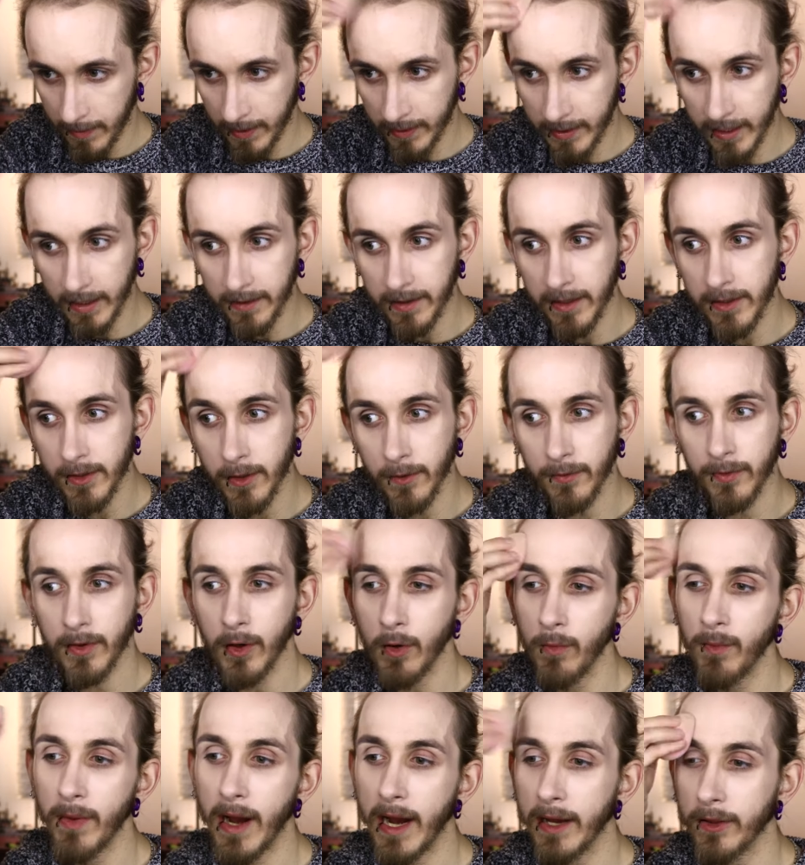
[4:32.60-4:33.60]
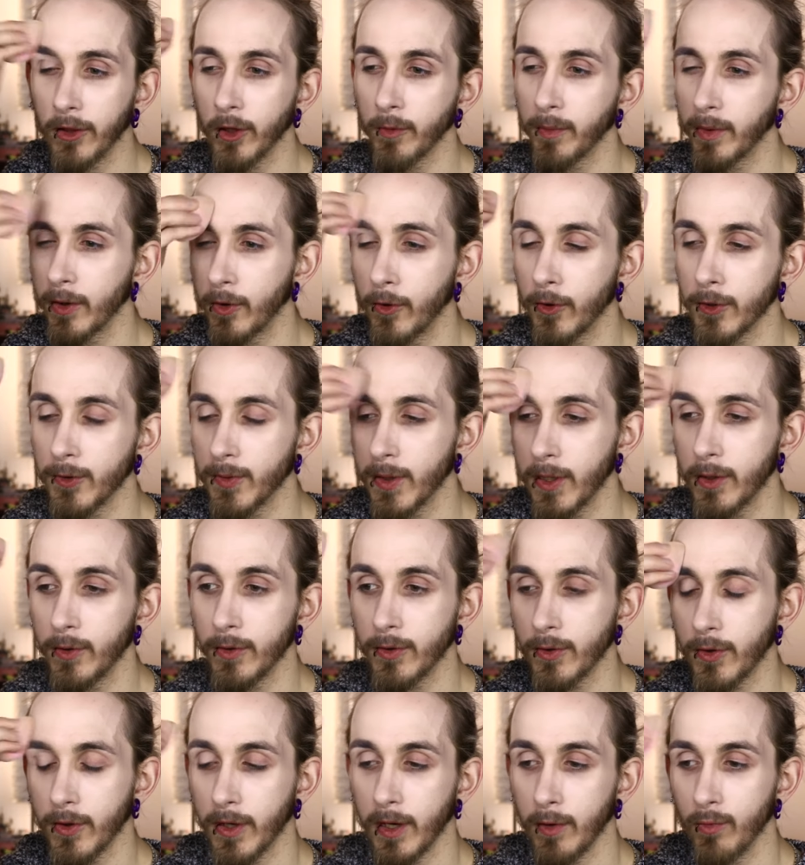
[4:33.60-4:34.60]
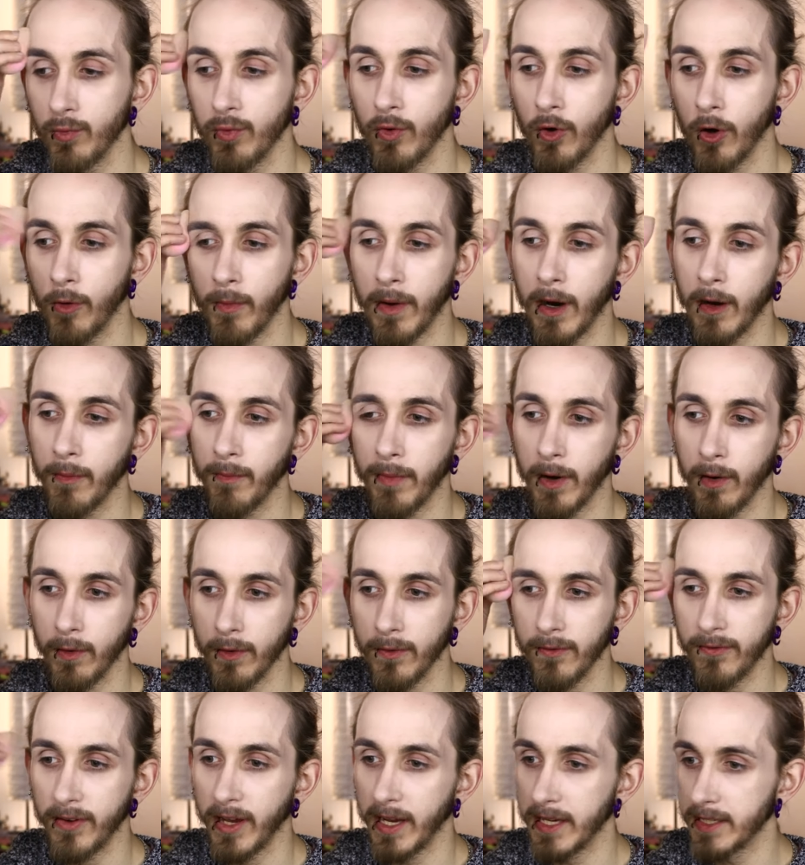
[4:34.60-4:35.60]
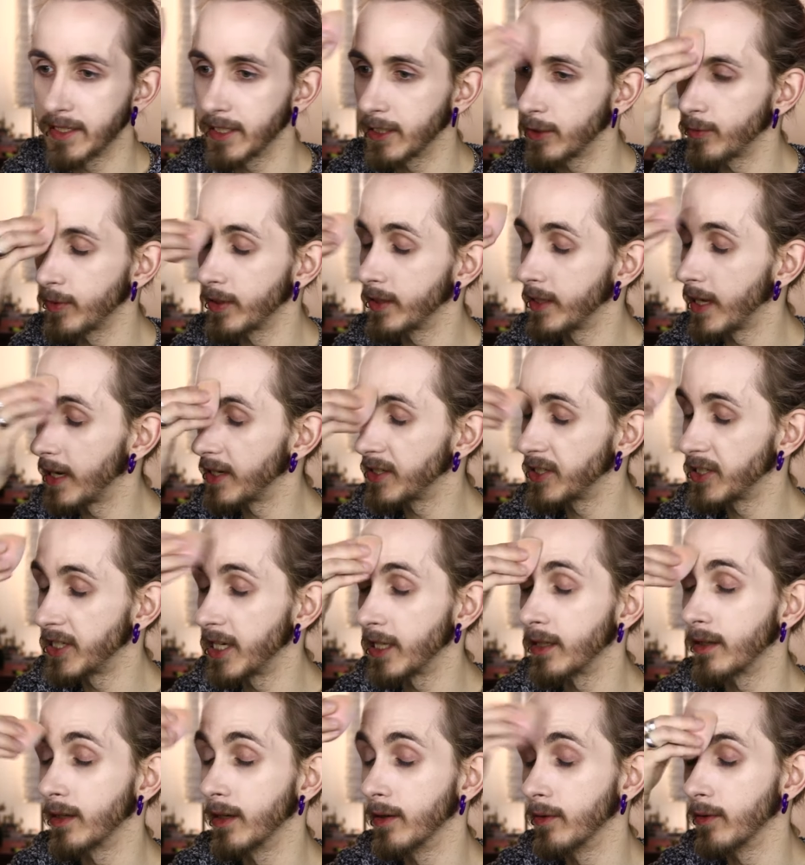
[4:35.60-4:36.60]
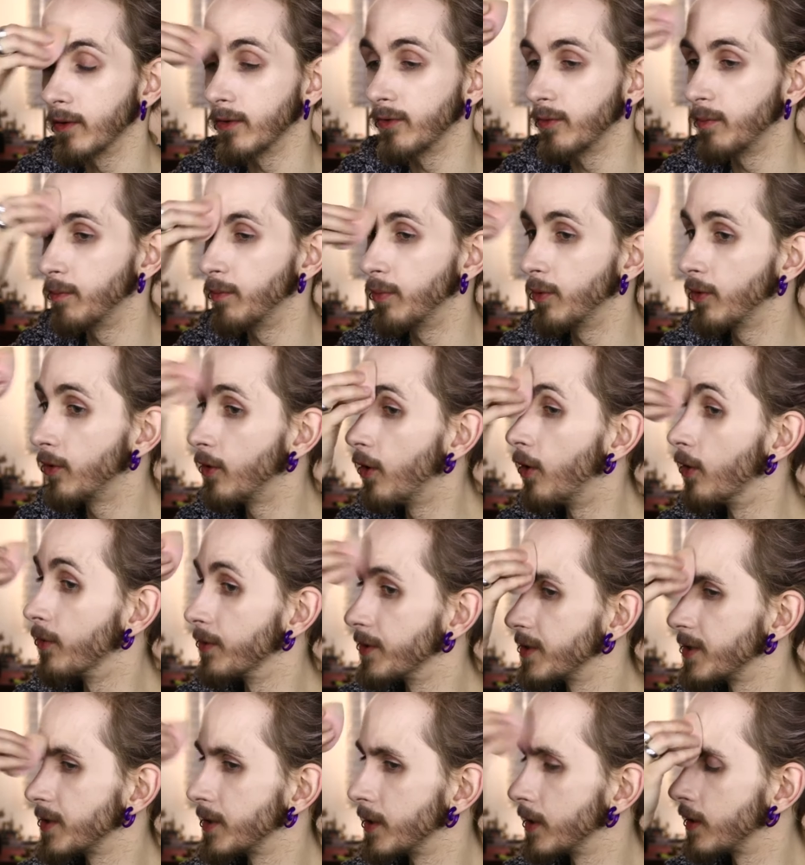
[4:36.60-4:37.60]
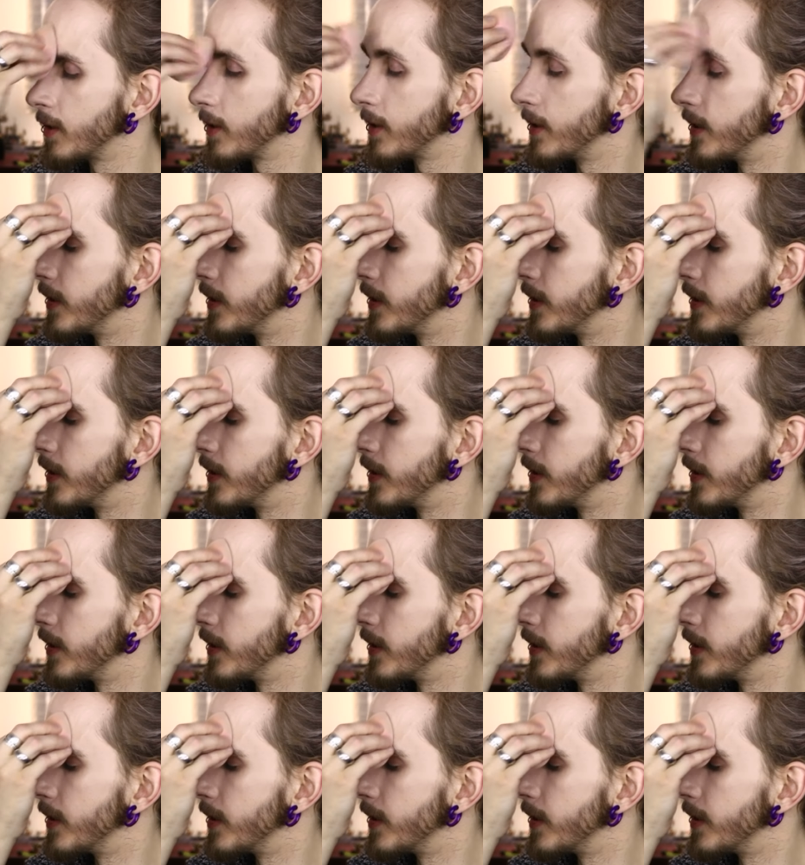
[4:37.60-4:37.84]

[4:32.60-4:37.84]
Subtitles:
But that is of no matter, because we are just gonna warm up our faces with a shitload of bronzer.